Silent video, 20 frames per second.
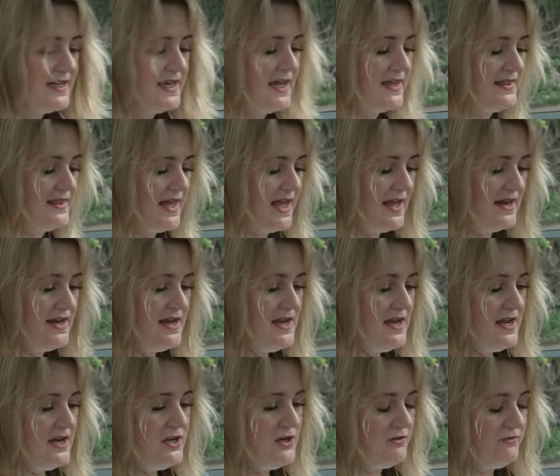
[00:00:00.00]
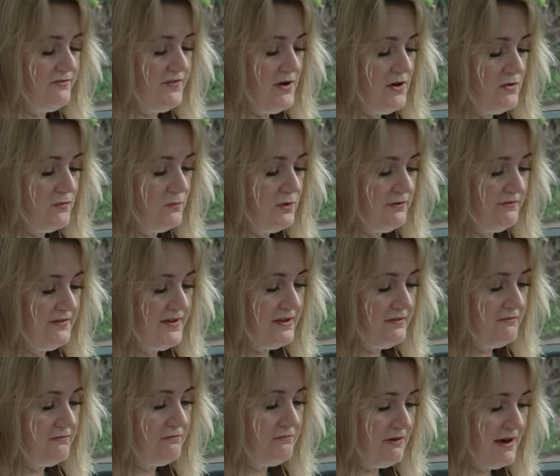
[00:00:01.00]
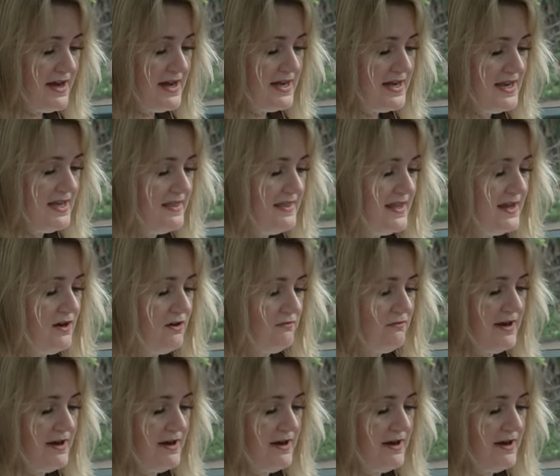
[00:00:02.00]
you get that. Your phone will fit right in there,